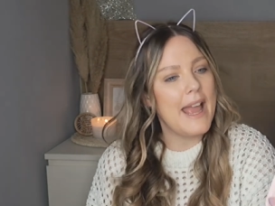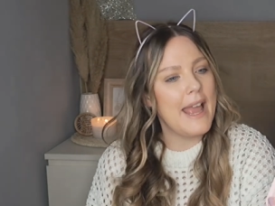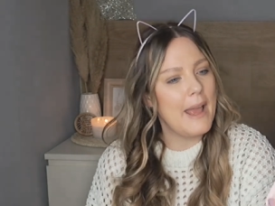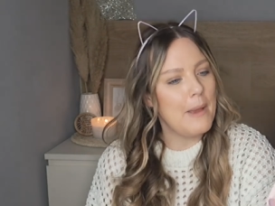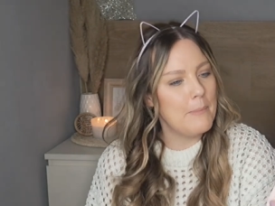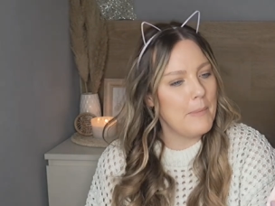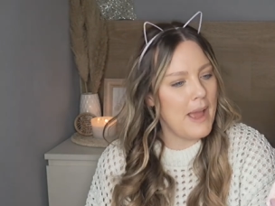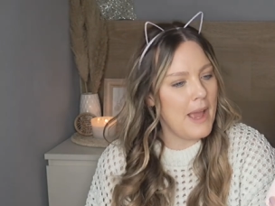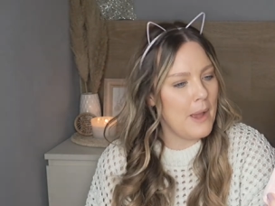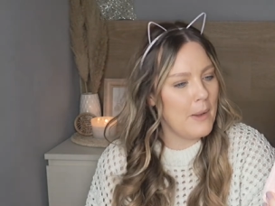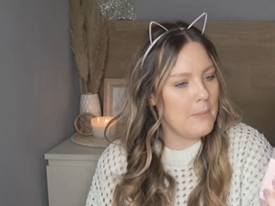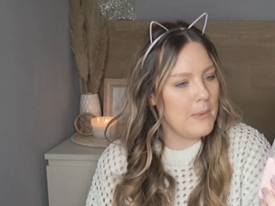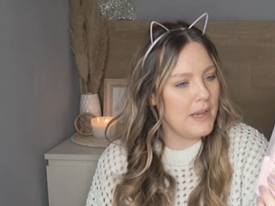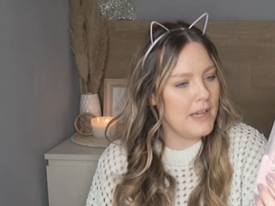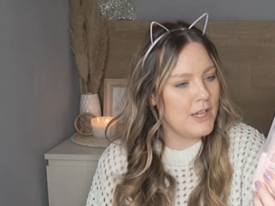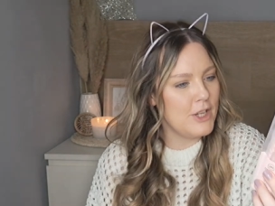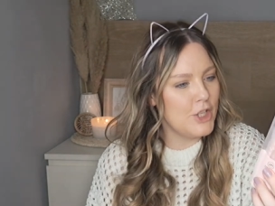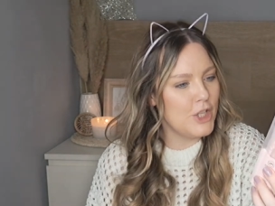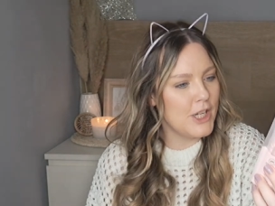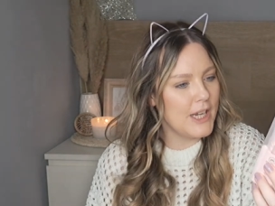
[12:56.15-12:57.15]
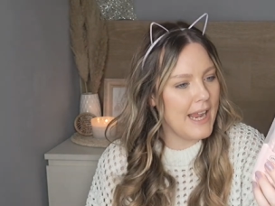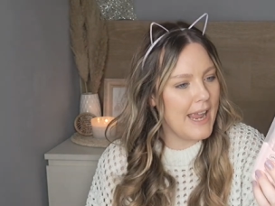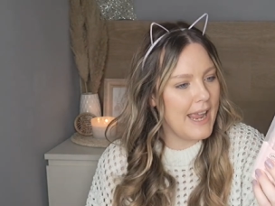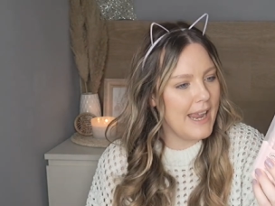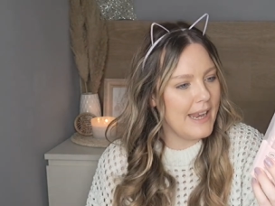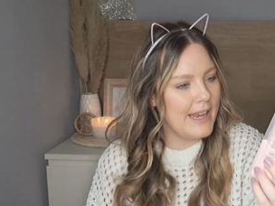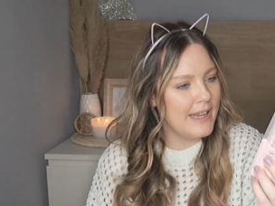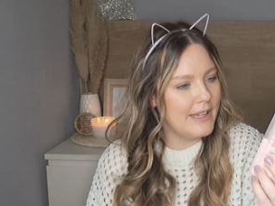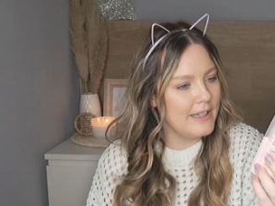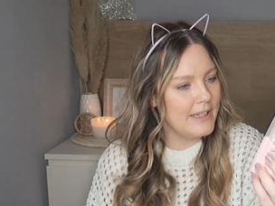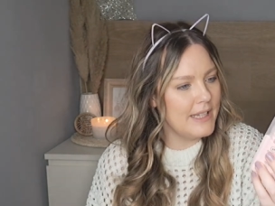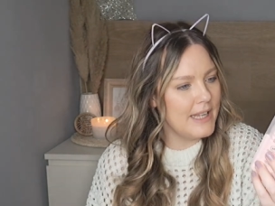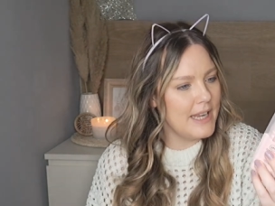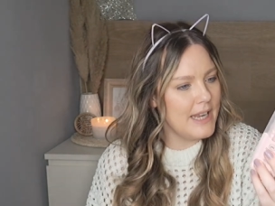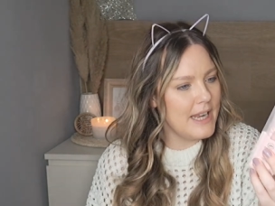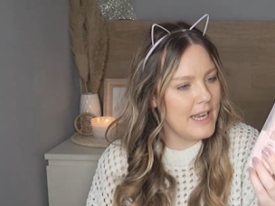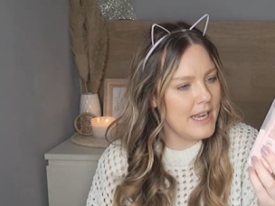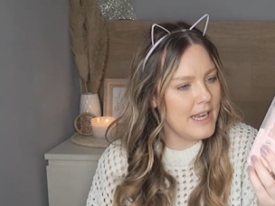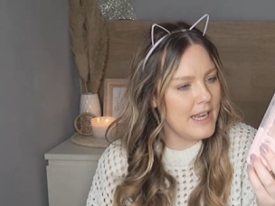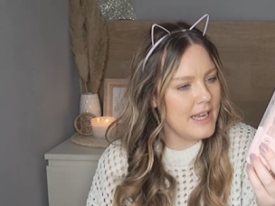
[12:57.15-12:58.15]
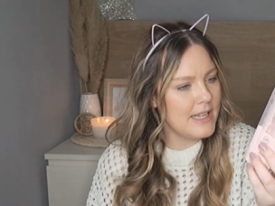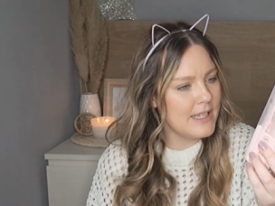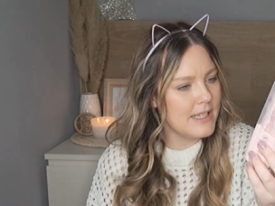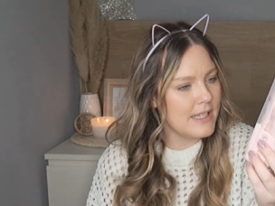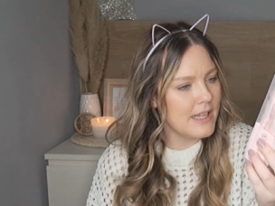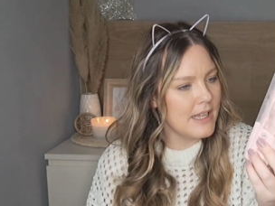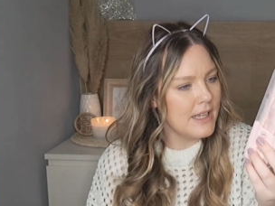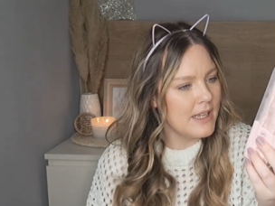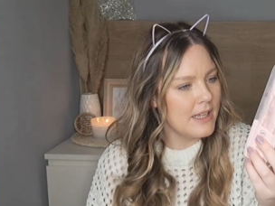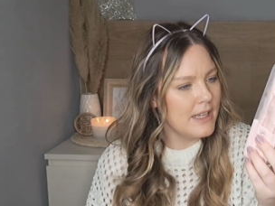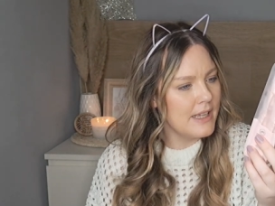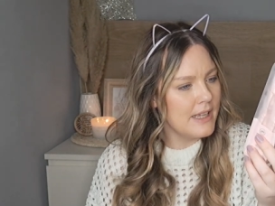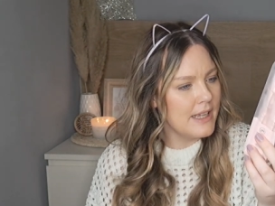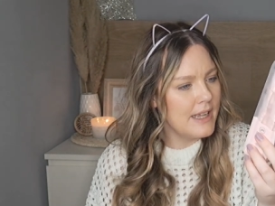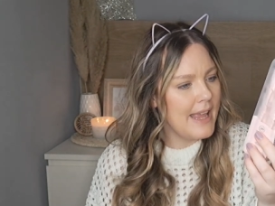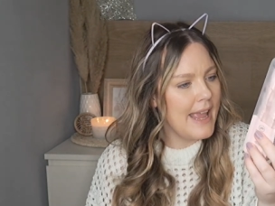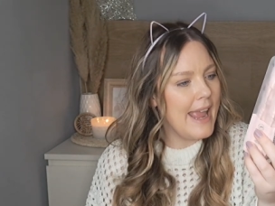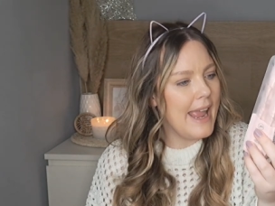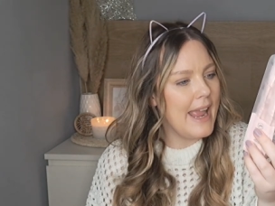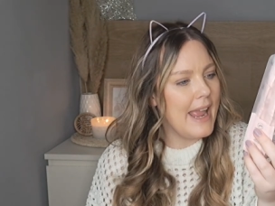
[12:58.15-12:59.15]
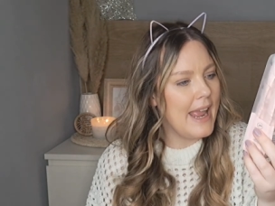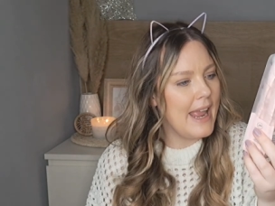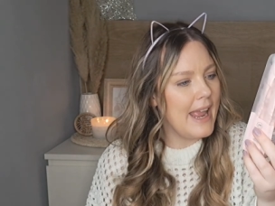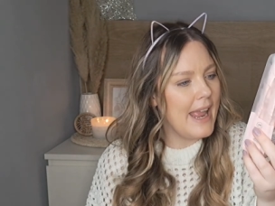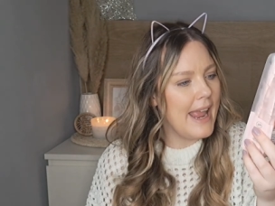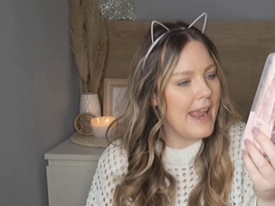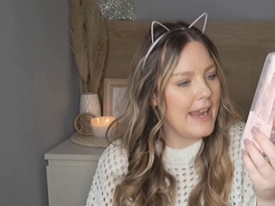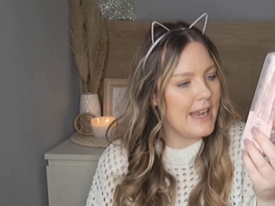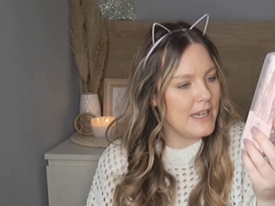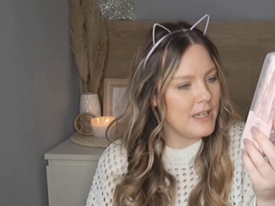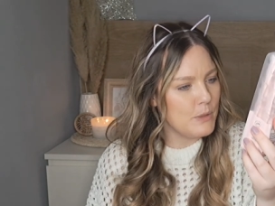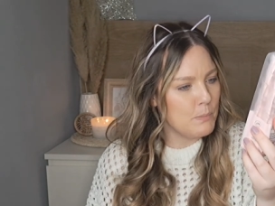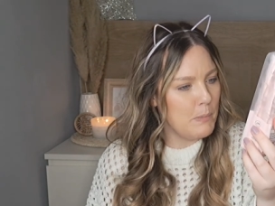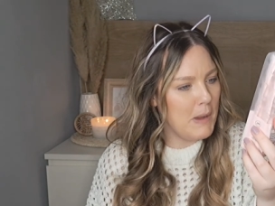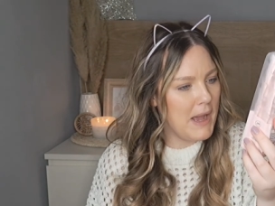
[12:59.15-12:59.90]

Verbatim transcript: Um, how many did you get in these? eight